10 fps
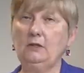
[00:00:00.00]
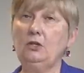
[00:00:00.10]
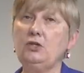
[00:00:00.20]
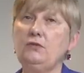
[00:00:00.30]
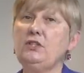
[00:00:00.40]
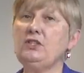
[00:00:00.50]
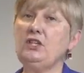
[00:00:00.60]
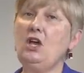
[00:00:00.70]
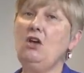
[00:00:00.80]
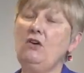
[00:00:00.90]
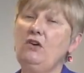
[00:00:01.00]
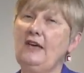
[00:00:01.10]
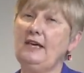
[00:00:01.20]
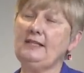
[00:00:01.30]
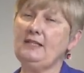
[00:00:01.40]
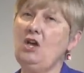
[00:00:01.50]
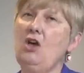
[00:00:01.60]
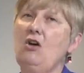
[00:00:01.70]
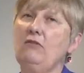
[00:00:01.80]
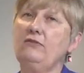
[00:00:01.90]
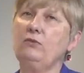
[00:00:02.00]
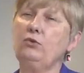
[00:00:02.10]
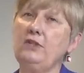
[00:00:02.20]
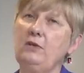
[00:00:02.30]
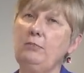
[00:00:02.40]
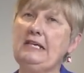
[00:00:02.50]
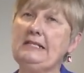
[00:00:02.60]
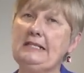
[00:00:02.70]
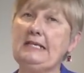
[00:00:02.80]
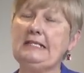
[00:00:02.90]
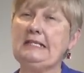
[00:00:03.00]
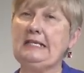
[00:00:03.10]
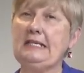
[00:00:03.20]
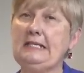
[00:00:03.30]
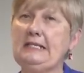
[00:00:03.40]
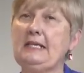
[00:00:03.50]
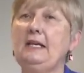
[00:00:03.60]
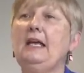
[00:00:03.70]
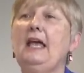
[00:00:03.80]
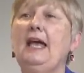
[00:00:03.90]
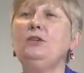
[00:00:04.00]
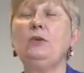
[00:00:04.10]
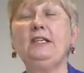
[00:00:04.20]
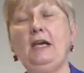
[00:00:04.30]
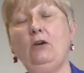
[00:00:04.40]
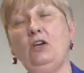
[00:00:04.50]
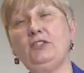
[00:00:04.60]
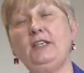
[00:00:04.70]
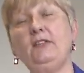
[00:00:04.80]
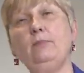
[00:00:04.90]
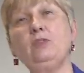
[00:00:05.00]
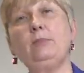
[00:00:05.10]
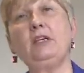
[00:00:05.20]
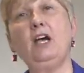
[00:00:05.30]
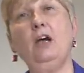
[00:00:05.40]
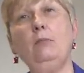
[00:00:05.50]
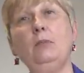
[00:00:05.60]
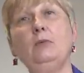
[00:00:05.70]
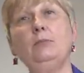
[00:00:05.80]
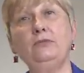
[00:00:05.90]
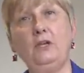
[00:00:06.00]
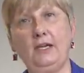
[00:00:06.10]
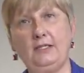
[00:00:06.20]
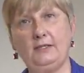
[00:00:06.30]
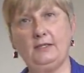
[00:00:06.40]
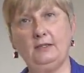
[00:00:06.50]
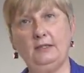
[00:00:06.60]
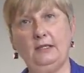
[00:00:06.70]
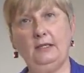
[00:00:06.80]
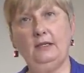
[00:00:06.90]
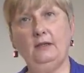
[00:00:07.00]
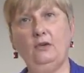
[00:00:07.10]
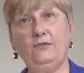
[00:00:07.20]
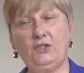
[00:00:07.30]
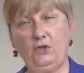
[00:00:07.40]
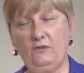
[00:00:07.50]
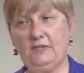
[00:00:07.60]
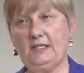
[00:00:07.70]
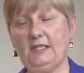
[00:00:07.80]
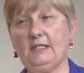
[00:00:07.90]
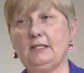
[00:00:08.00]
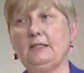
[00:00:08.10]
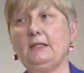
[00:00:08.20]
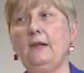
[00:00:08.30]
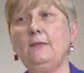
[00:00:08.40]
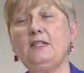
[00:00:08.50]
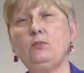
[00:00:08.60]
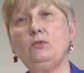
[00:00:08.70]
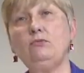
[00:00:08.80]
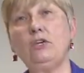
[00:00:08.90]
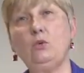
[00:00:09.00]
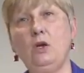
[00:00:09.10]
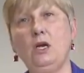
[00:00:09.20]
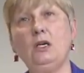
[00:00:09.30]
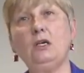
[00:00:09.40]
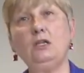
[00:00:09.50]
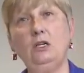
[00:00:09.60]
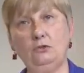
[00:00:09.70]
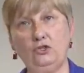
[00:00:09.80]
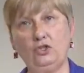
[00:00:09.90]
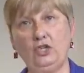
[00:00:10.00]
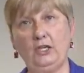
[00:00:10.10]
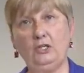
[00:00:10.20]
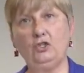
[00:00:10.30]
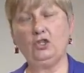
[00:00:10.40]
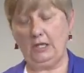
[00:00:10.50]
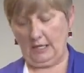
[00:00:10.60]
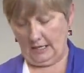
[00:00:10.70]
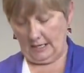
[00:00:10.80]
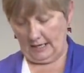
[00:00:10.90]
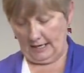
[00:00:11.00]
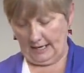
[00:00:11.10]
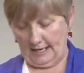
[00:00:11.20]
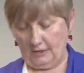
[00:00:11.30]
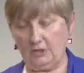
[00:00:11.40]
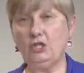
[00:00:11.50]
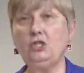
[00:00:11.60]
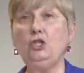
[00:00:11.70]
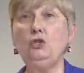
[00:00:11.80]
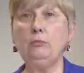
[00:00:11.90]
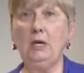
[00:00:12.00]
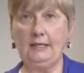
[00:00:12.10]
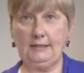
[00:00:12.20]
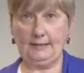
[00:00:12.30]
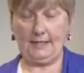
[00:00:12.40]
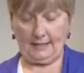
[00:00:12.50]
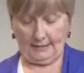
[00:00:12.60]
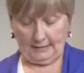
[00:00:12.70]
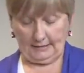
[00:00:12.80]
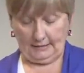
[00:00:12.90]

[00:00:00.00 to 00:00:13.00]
A lot of the star of our staff were in the PCTs and we're now asking them to become providers of services and this will require a culture change and a new mindset.